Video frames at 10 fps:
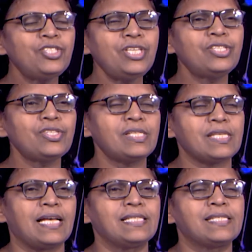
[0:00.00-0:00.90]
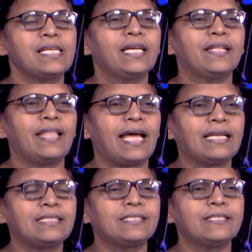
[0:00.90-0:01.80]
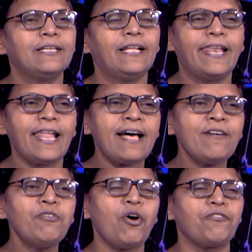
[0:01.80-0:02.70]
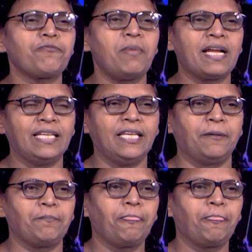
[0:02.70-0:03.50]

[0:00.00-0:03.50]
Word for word: teaches us that Love of money